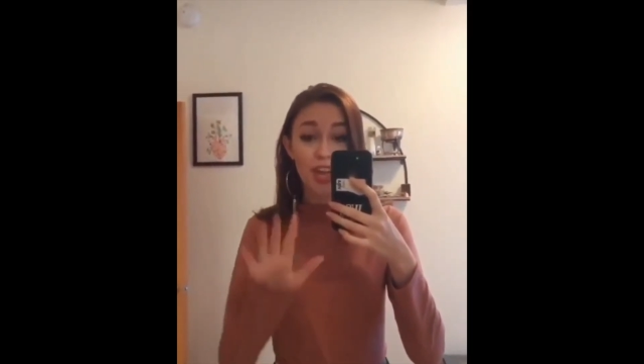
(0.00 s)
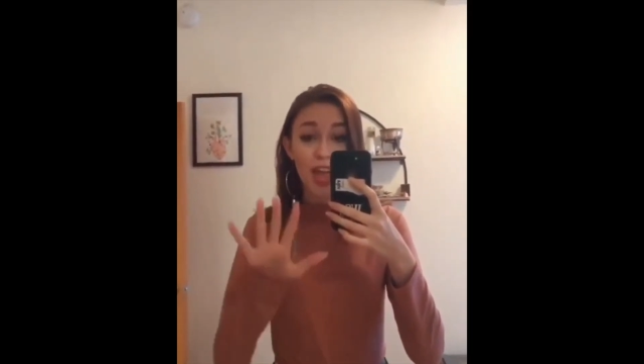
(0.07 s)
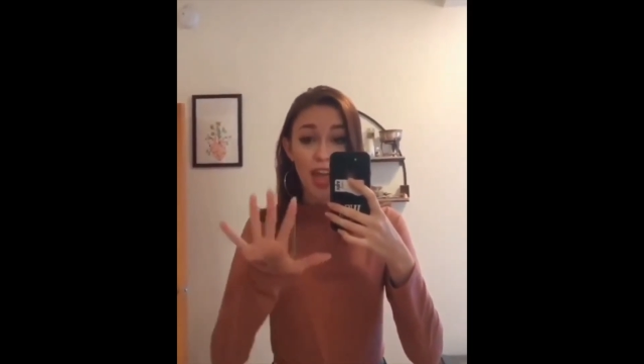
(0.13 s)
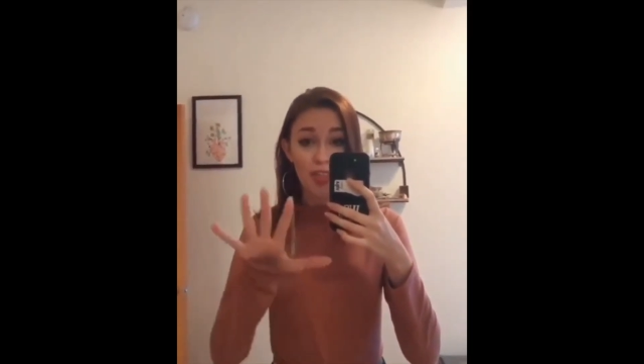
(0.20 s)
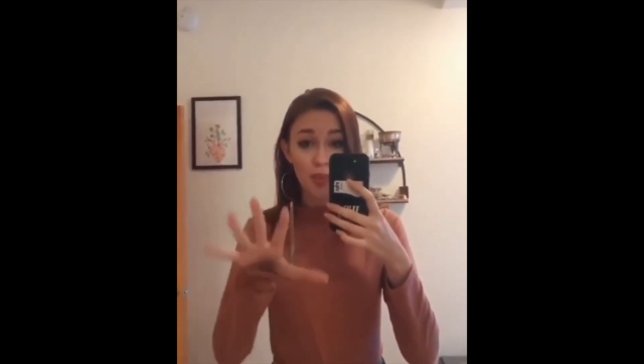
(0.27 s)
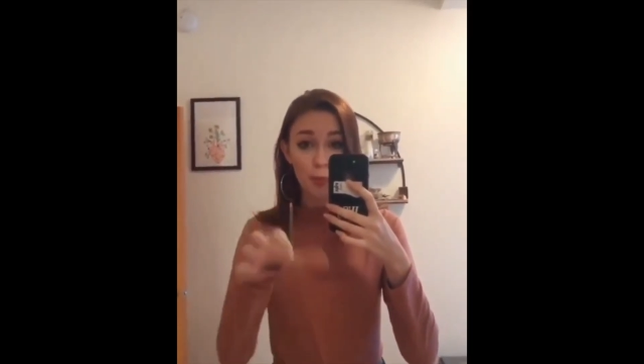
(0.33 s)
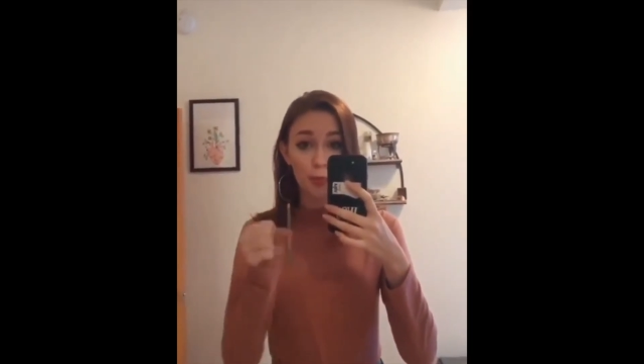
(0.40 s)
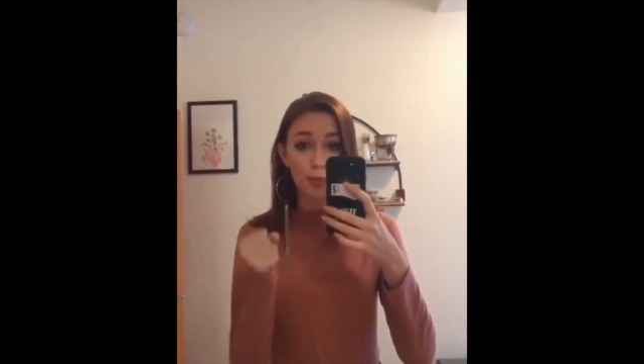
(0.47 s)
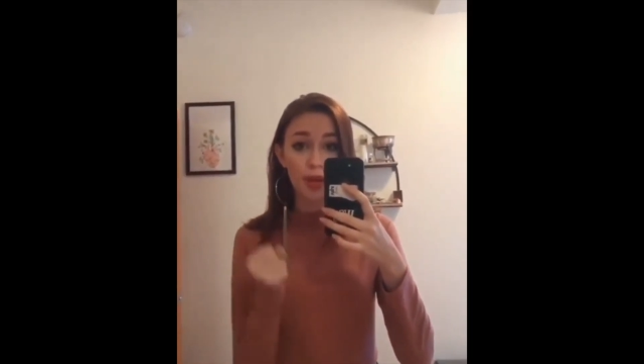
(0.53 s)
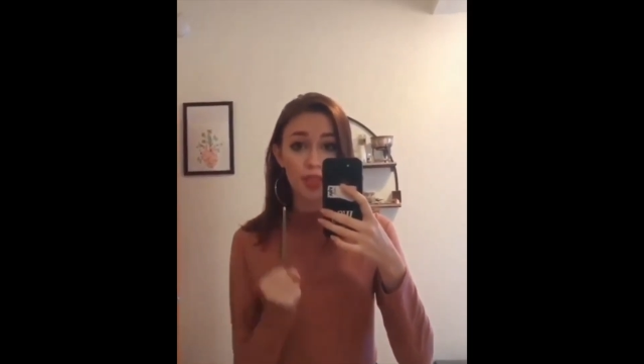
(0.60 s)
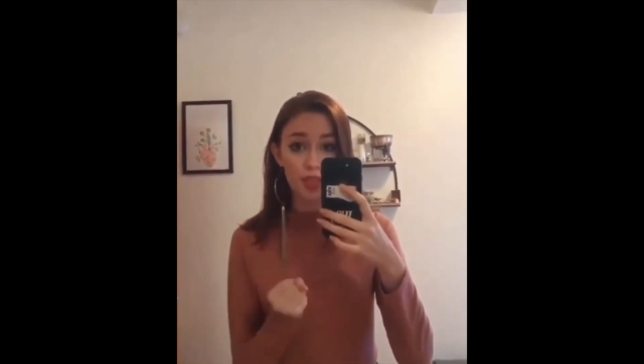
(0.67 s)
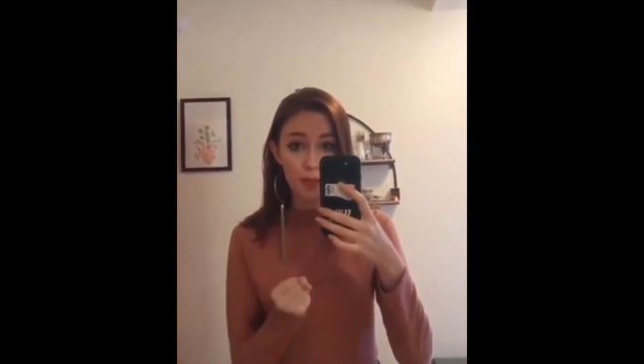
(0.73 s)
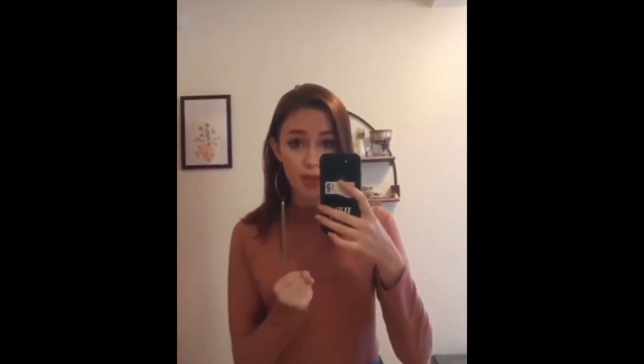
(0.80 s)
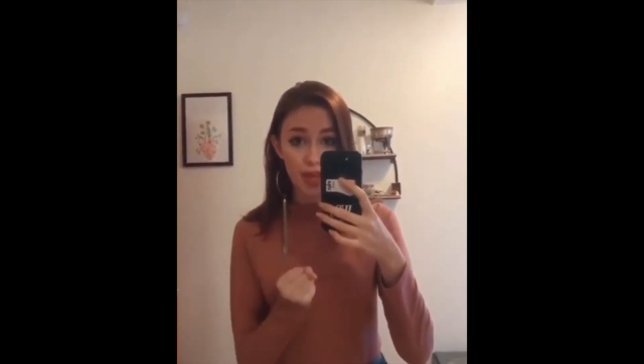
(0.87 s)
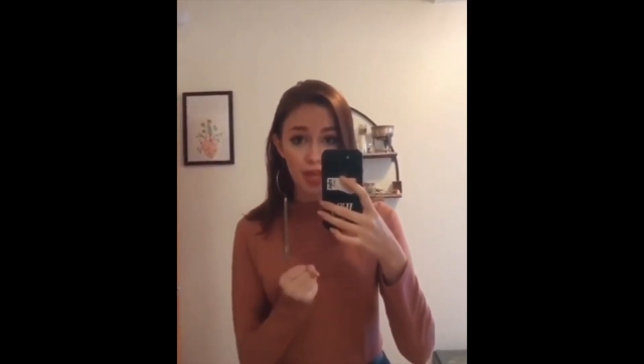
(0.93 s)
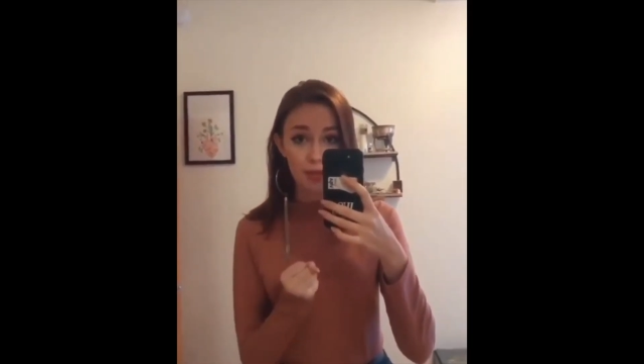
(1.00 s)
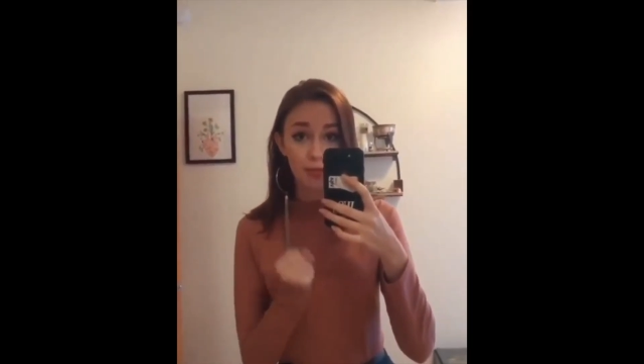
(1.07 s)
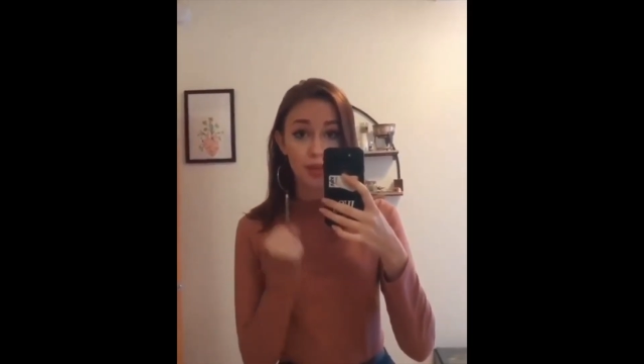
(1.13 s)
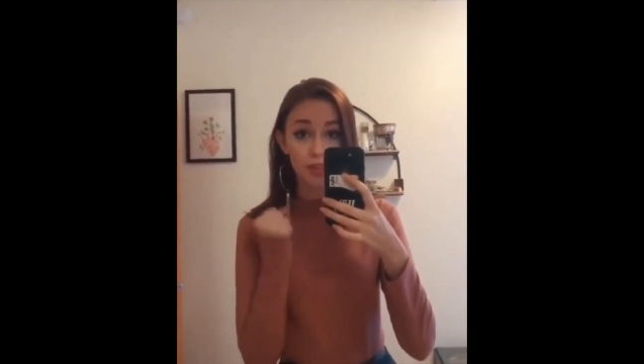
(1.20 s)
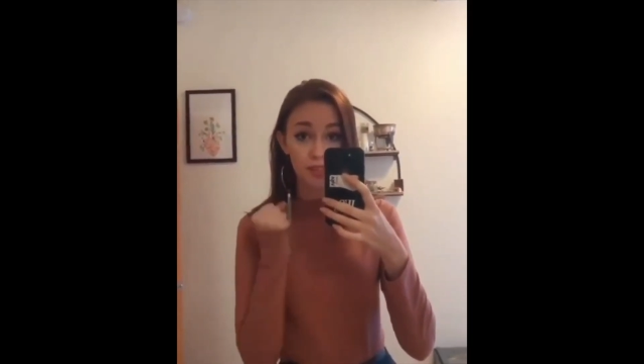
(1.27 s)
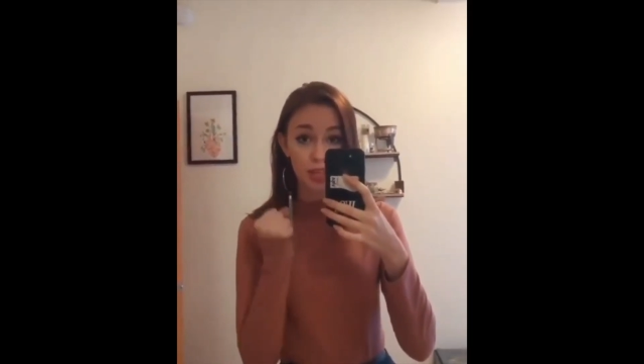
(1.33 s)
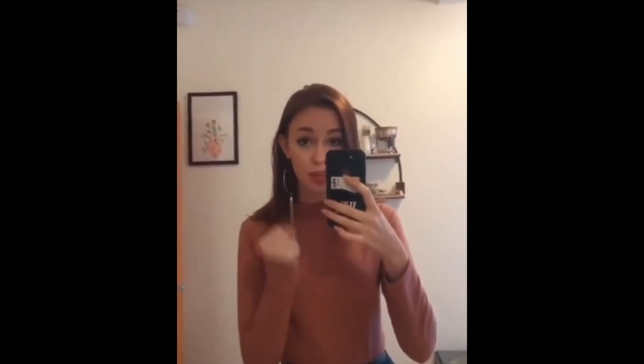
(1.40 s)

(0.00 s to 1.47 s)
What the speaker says: and they bring them in because they